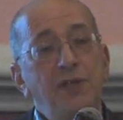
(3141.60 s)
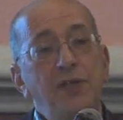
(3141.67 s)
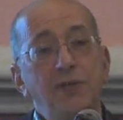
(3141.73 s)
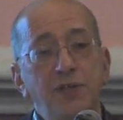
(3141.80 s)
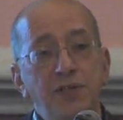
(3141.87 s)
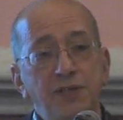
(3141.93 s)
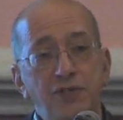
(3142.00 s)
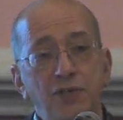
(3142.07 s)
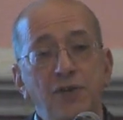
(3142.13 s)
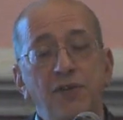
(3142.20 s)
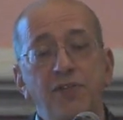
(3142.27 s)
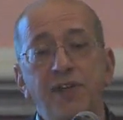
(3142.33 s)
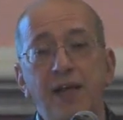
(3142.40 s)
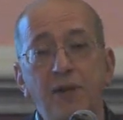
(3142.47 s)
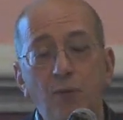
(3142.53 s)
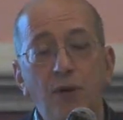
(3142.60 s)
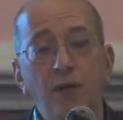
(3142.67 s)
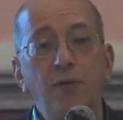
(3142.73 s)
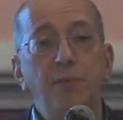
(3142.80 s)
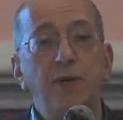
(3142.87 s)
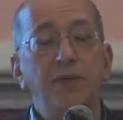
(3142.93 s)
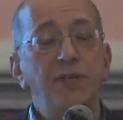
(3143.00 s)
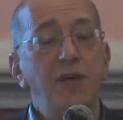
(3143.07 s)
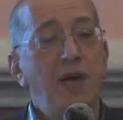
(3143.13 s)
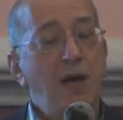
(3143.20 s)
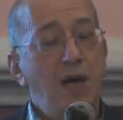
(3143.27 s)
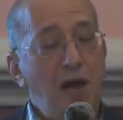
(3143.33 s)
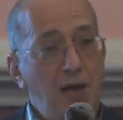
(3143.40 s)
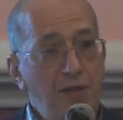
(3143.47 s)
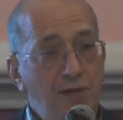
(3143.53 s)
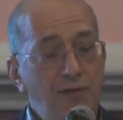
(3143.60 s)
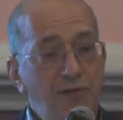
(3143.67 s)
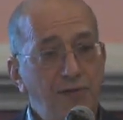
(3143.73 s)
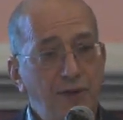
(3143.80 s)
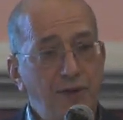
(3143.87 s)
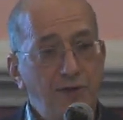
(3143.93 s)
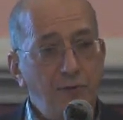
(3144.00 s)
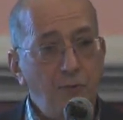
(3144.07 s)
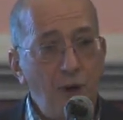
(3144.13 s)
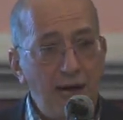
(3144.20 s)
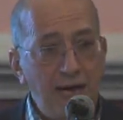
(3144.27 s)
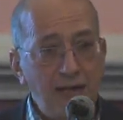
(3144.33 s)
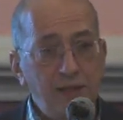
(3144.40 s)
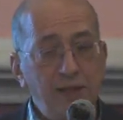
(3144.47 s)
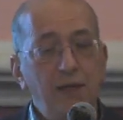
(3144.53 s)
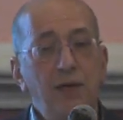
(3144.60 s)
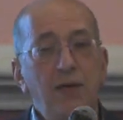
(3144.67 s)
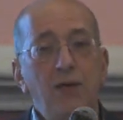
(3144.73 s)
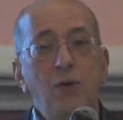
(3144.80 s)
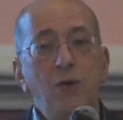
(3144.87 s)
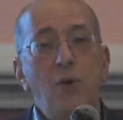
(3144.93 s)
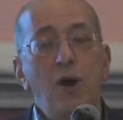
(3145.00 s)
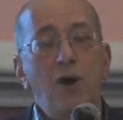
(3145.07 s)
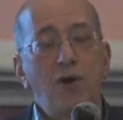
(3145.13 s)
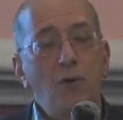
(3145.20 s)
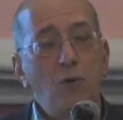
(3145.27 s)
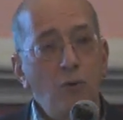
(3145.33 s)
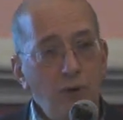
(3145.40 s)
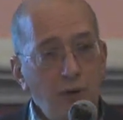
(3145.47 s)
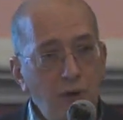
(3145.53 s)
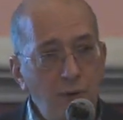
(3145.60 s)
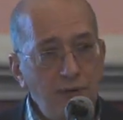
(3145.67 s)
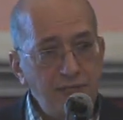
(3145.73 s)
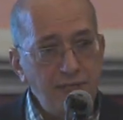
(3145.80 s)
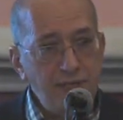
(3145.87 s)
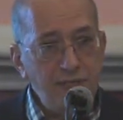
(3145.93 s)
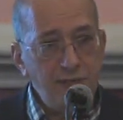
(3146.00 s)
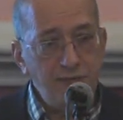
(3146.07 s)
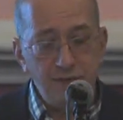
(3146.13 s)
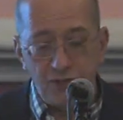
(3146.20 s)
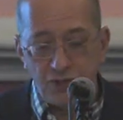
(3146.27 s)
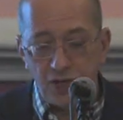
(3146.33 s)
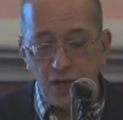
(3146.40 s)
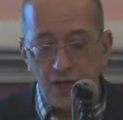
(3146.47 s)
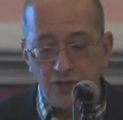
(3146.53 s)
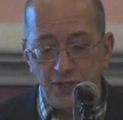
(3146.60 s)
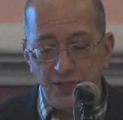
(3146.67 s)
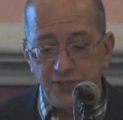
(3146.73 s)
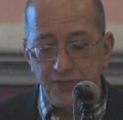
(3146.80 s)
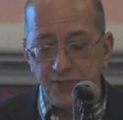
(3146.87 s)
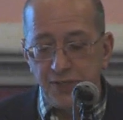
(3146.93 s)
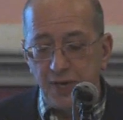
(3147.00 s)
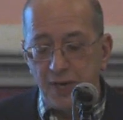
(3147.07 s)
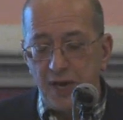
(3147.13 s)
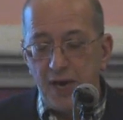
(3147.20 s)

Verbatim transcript: including John Thelwall, but others as well, who are all acquitted of the charges.